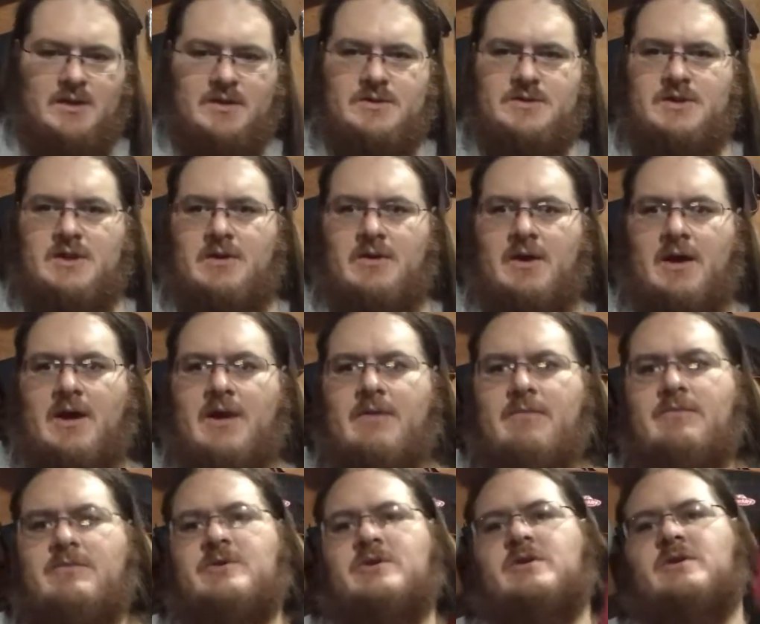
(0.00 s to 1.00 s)
So
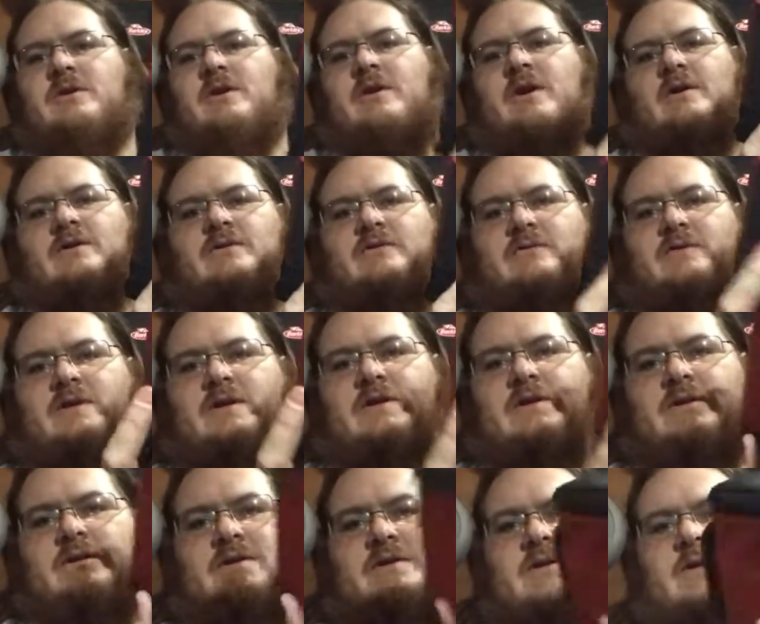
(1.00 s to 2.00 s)
I'm sure you guys have seen
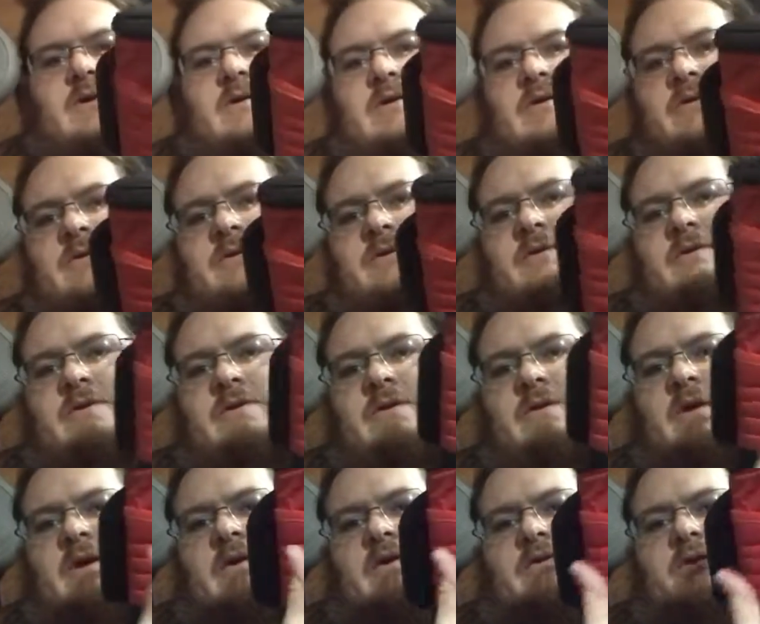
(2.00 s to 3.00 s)
this
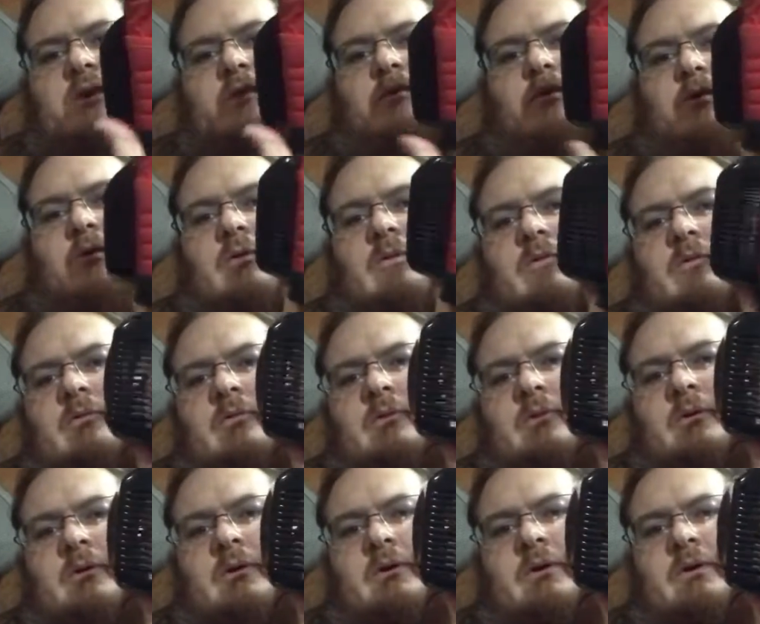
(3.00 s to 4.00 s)
as I pull
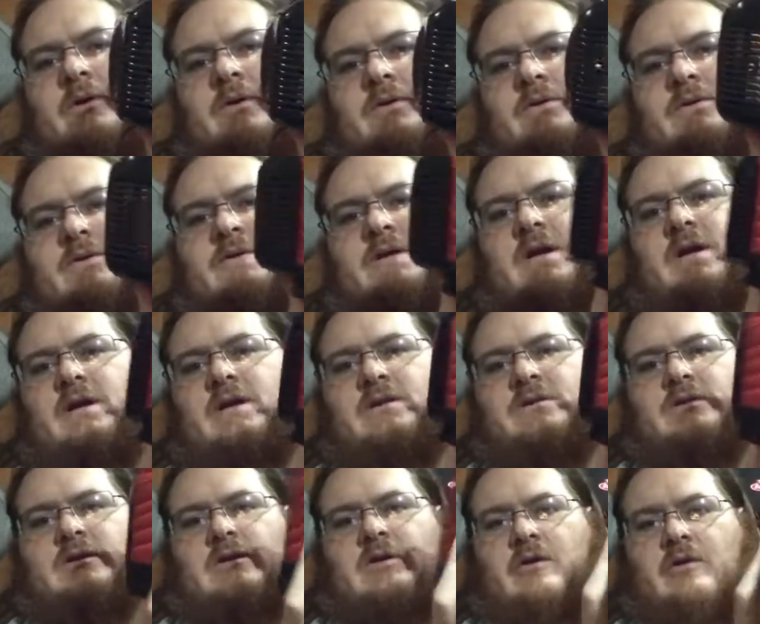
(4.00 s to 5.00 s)
this out.
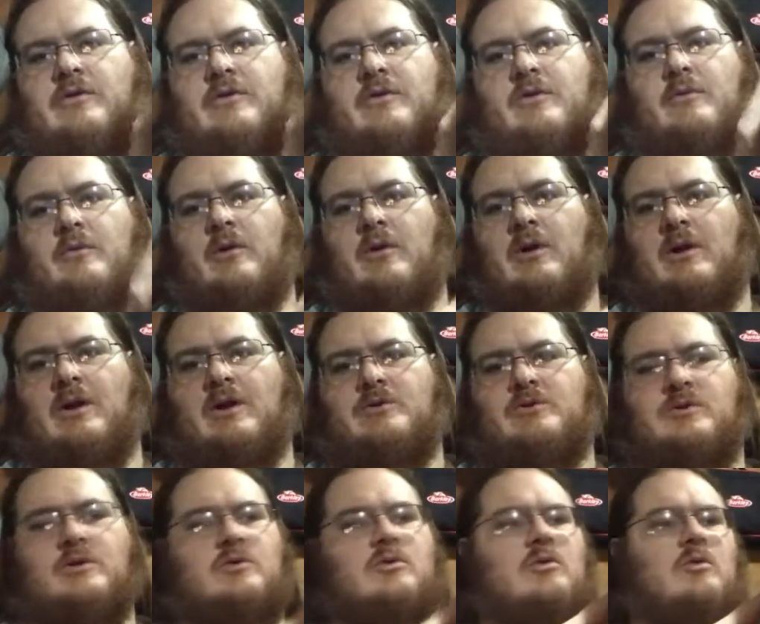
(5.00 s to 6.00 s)
It's a little
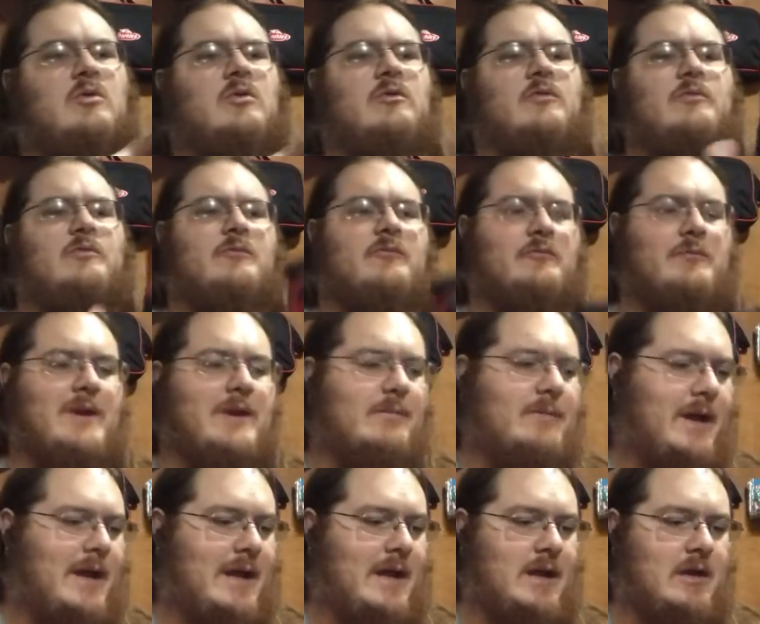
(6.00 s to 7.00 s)
thermoelectric cooler made
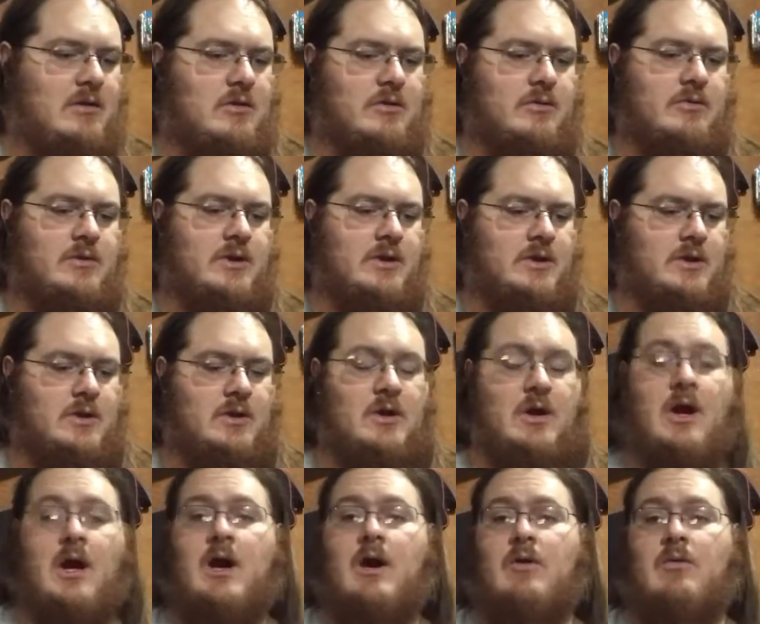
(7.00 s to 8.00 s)
by Igloo.
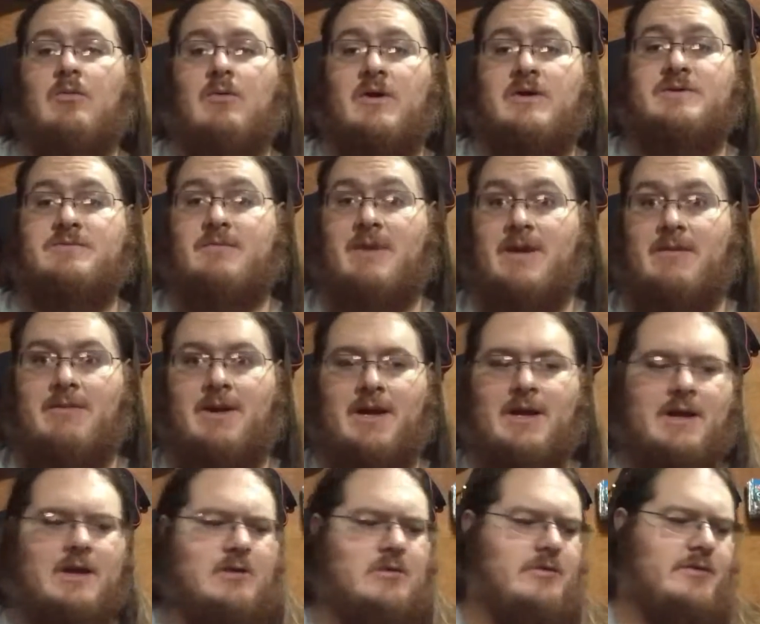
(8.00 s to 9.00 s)
Was made by
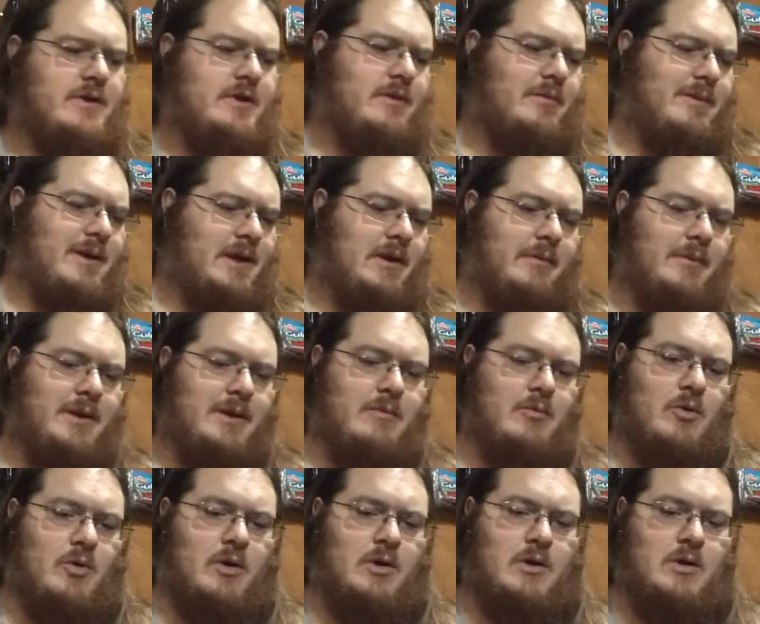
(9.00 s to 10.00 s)
Igloo. They don't make them
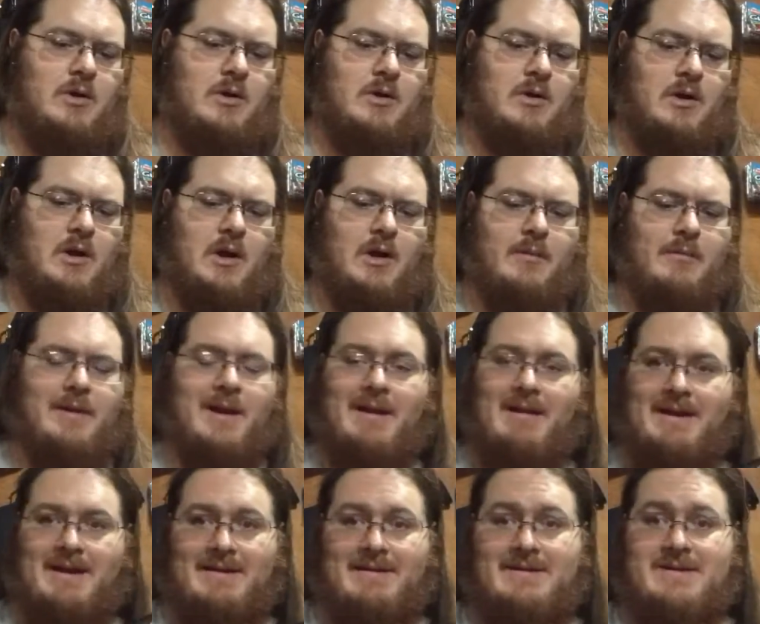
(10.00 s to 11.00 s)
anymore. Not
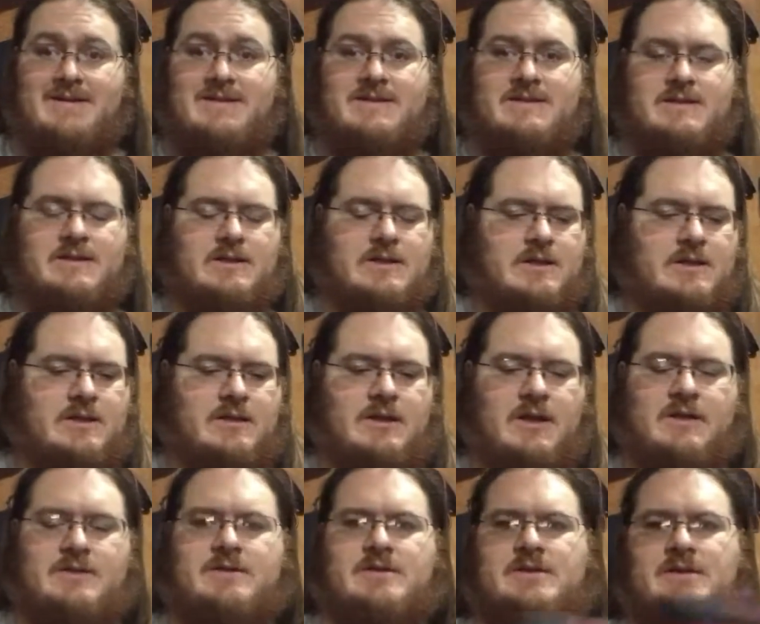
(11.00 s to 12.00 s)
like this,
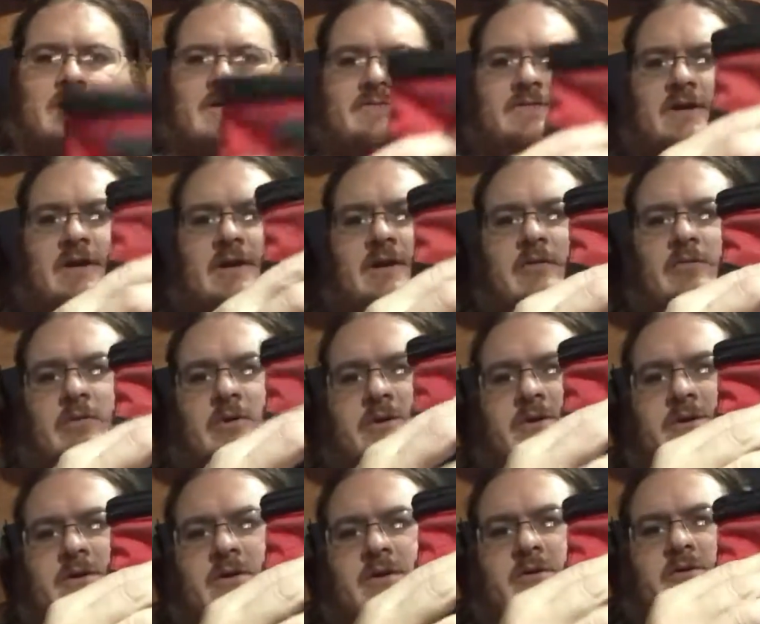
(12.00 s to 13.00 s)
not the soft-sided
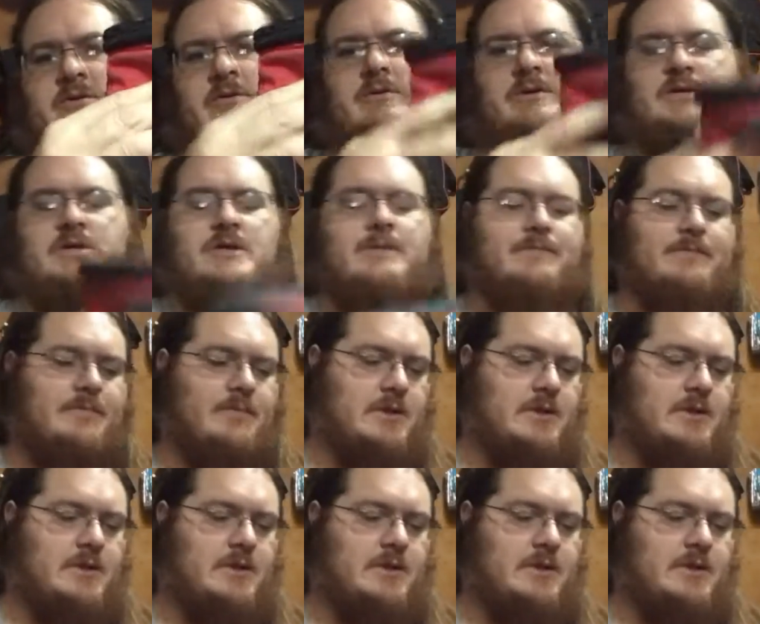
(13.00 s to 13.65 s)
ones that are squishy.